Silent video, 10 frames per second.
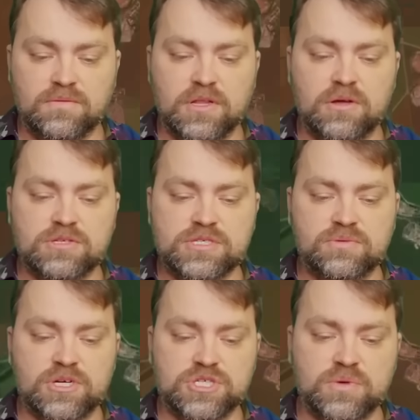Well, also
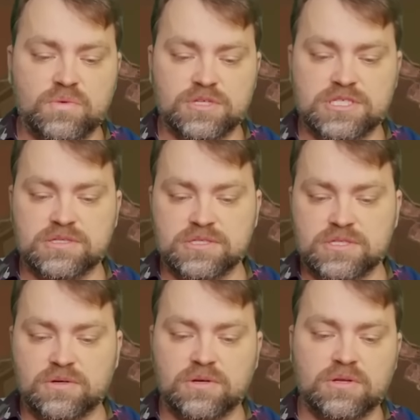Russia wants to
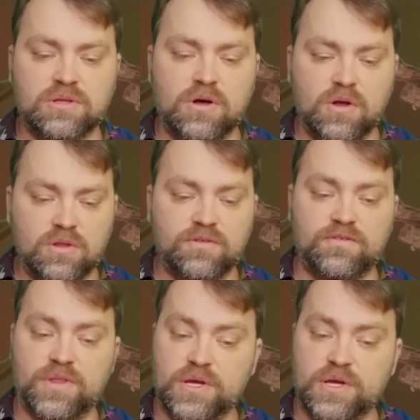encircle all of